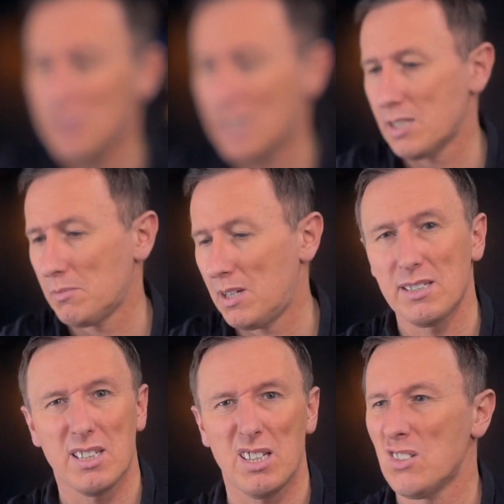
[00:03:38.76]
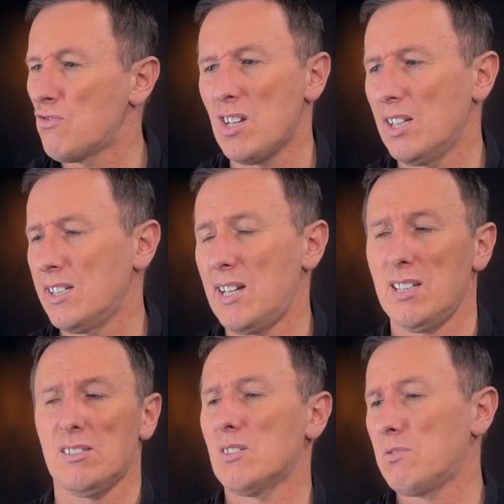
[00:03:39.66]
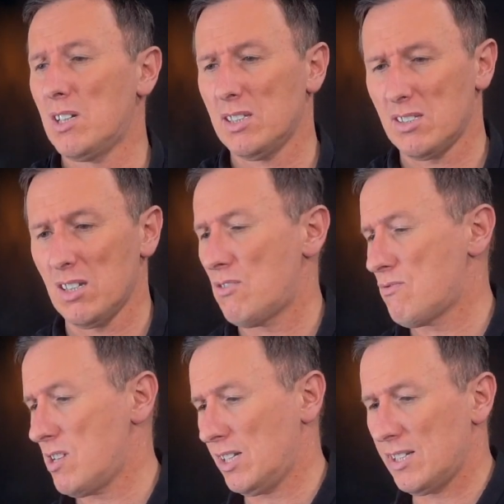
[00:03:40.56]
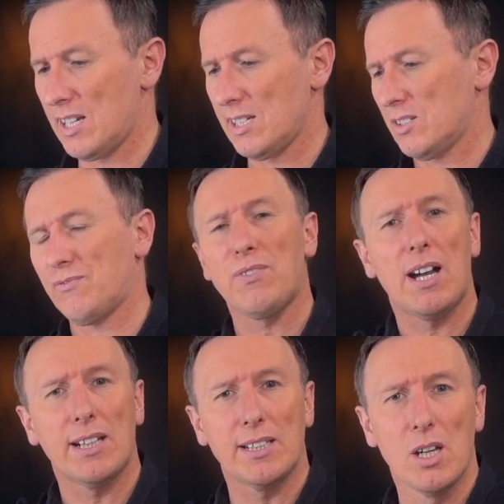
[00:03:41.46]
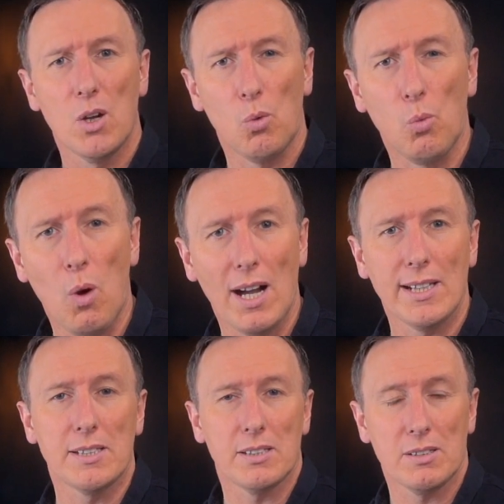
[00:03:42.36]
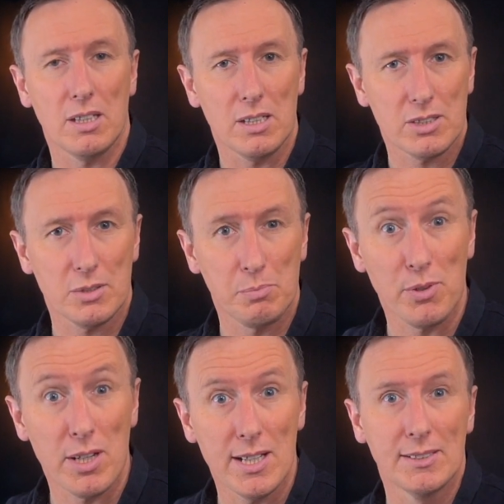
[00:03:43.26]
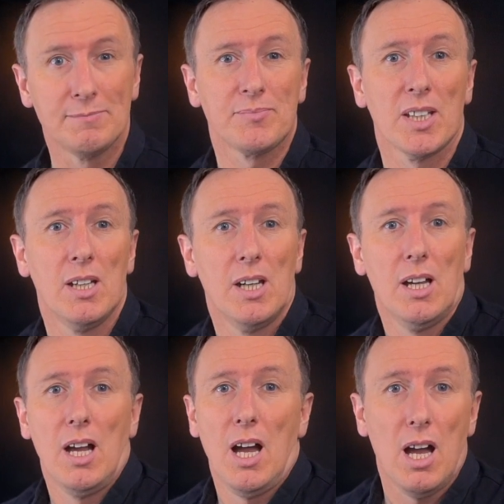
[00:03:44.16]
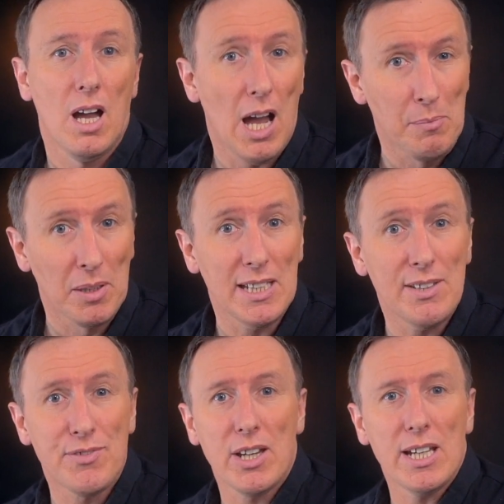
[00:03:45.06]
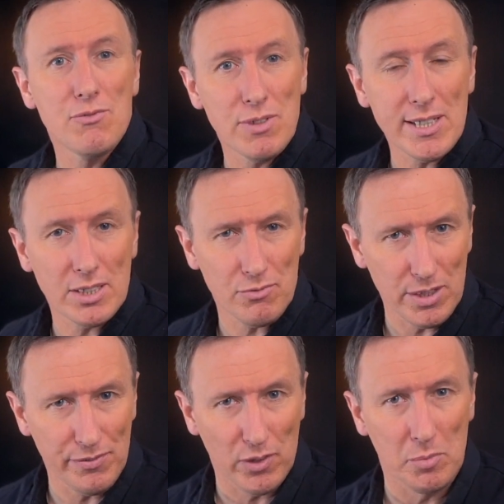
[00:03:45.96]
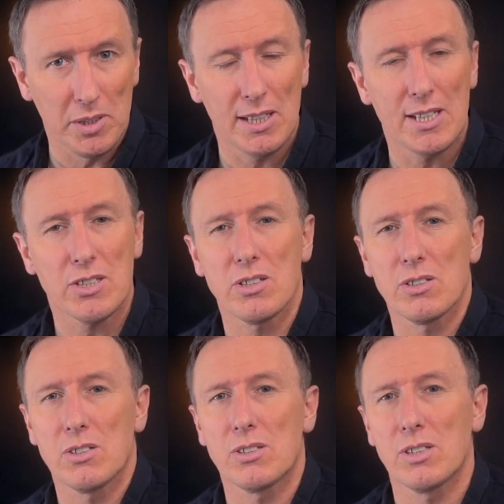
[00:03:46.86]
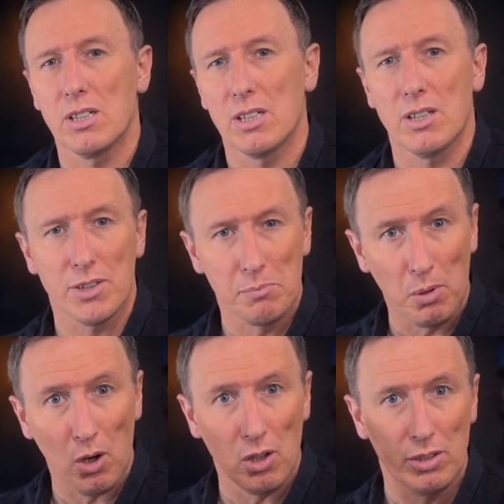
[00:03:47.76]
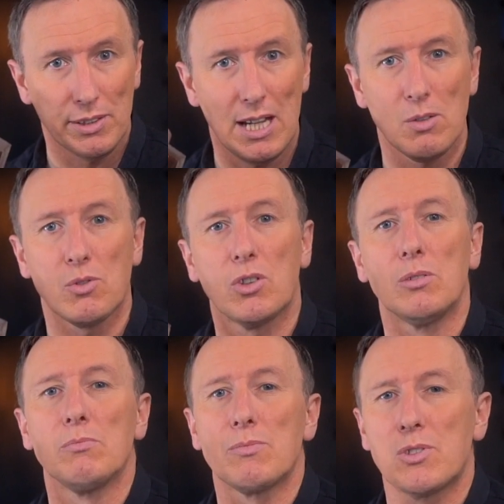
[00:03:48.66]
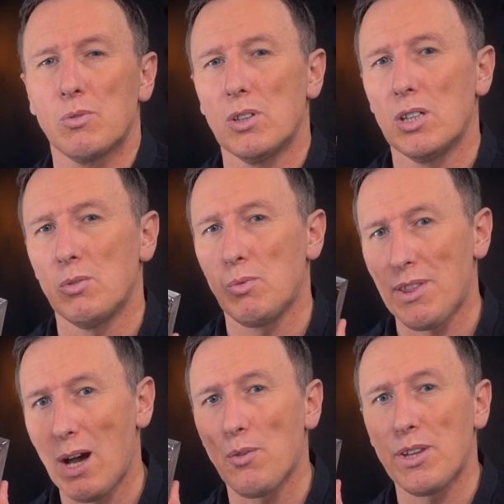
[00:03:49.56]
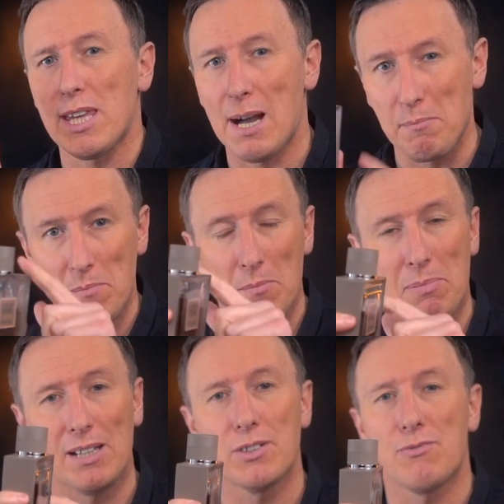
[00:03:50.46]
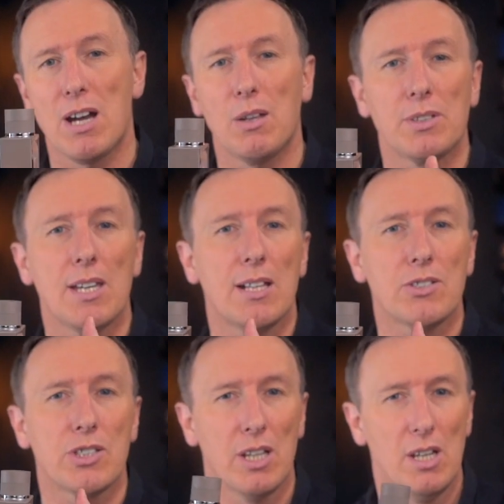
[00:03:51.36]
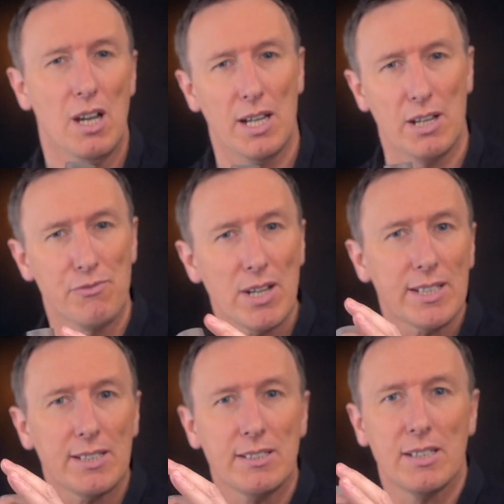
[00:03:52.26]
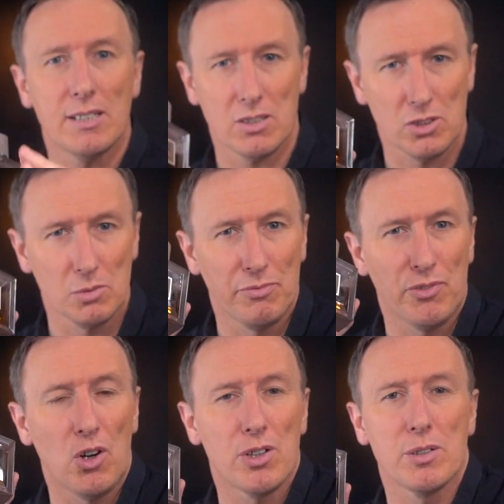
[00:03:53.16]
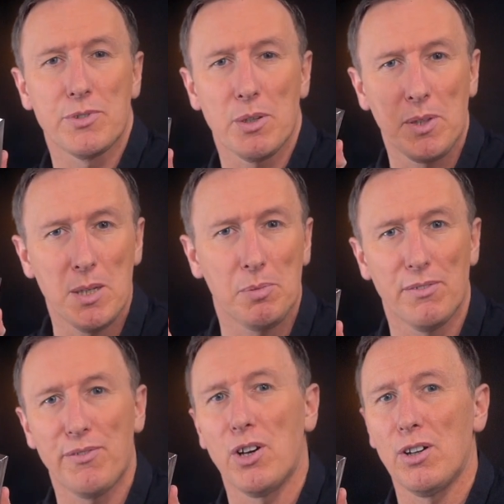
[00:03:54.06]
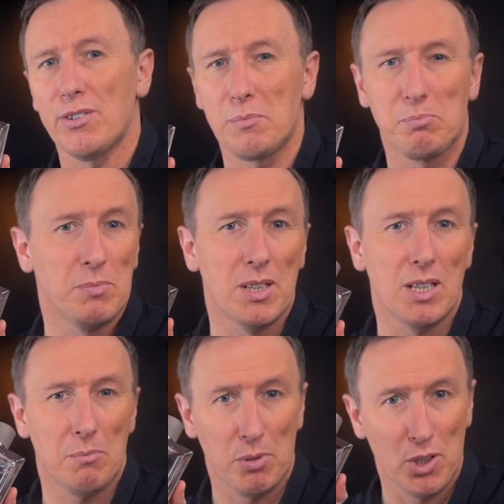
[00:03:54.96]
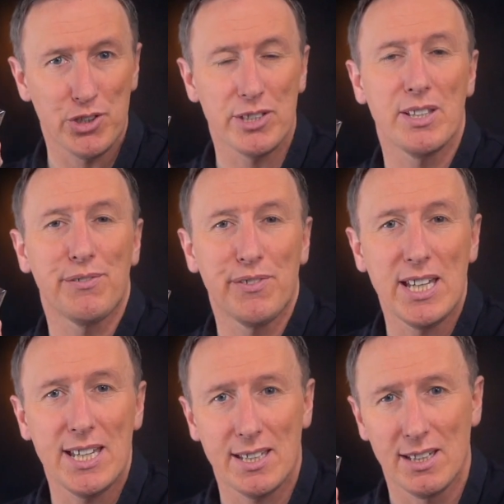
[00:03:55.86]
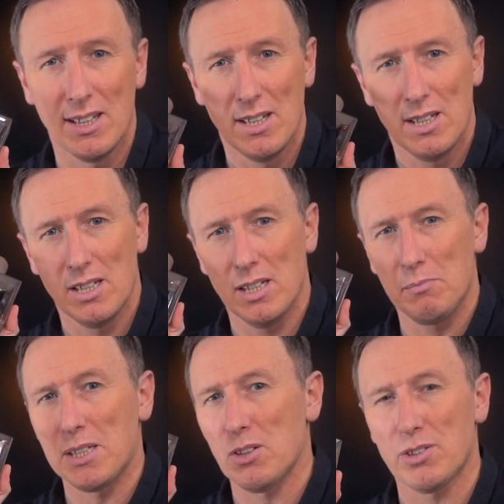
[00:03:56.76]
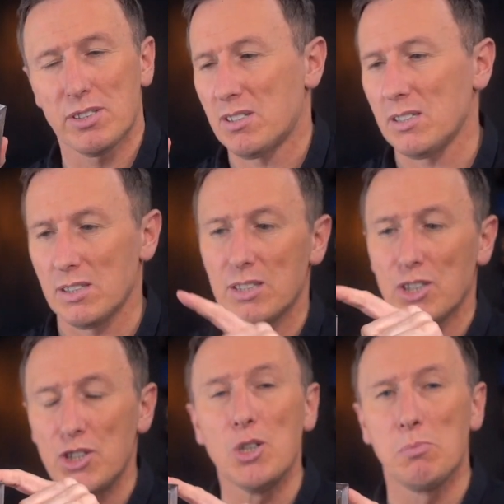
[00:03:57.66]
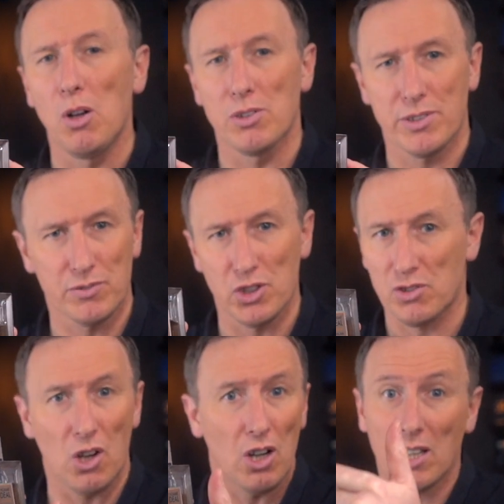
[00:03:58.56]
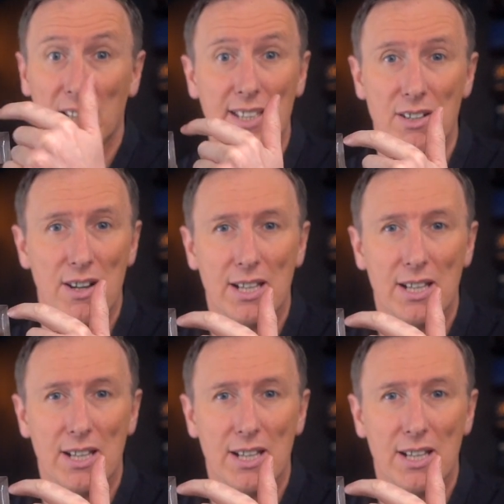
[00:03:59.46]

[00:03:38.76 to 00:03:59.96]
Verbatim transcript: the atomizer is really nice as well. It's got a really nice, fine, wide uh, spray. Uh, I believe that in recent reformulations, uh, the bottle now comes uh, without the amber band round the edge. And I've read in uh, some forums that people have thought they'd uh, purchased a fake uh, because the new bottles have just got a clear